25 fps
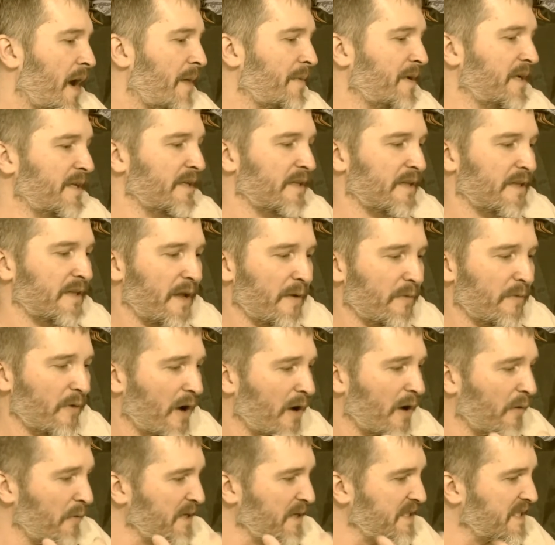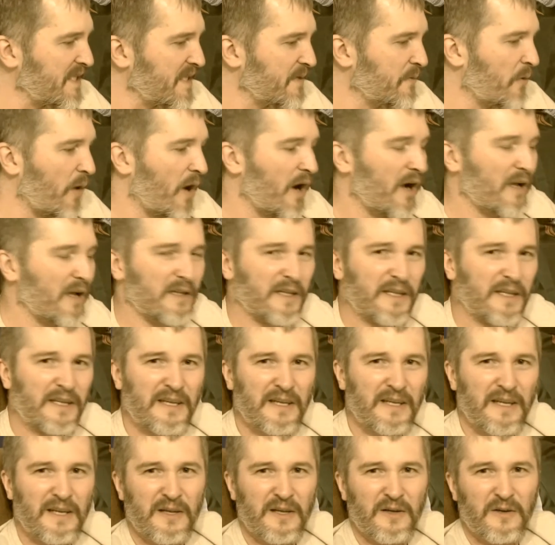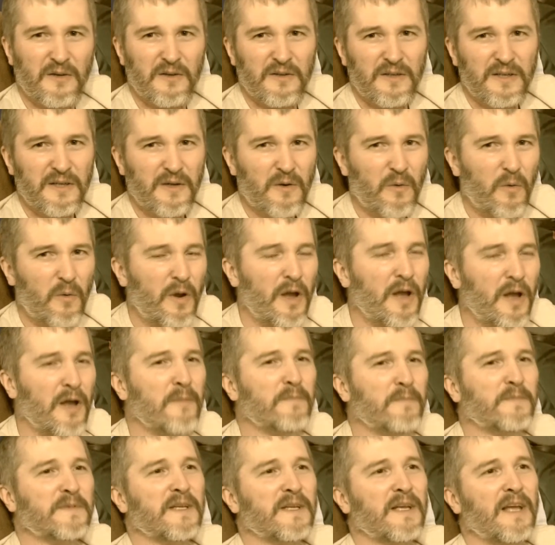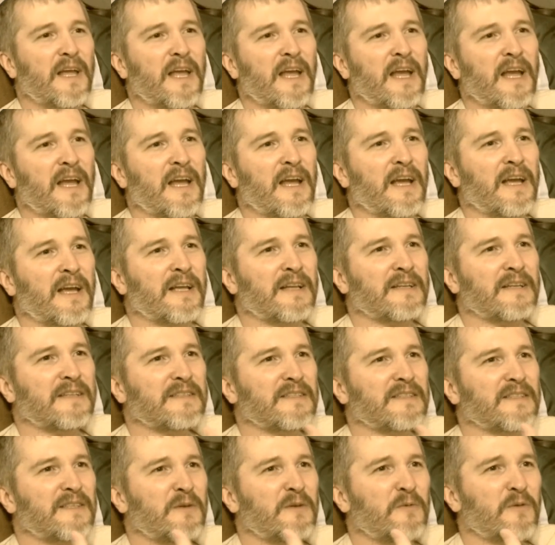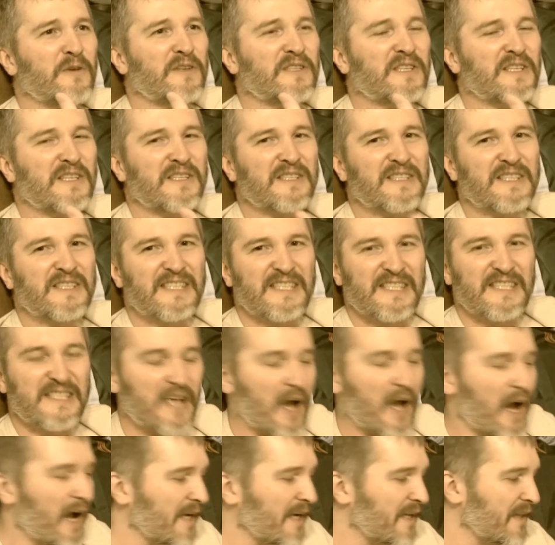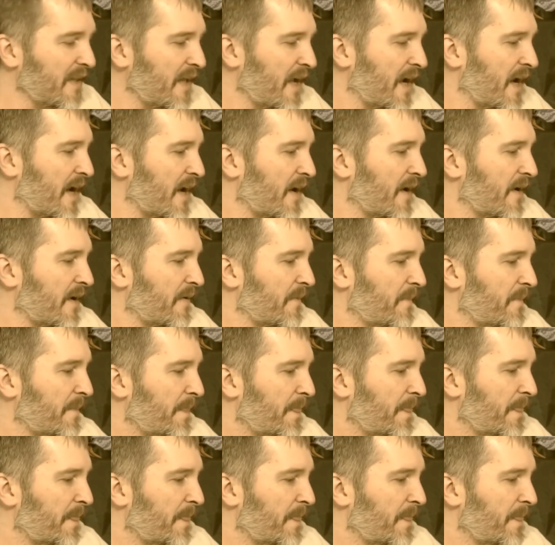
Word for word: I mean, they were always squalid, ill-equipped, and you were just stuck there.